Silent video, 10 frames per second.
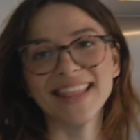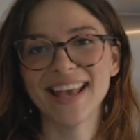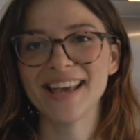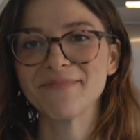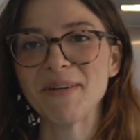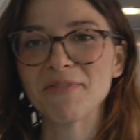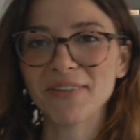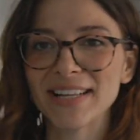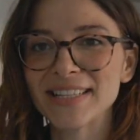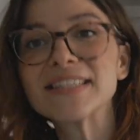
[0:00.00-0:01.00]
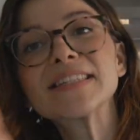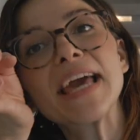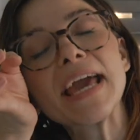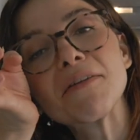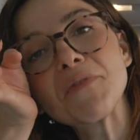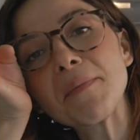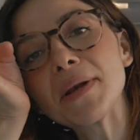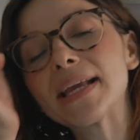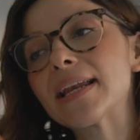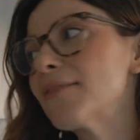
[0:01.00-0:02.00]
then my friends and
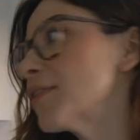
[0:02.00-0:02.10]
family can have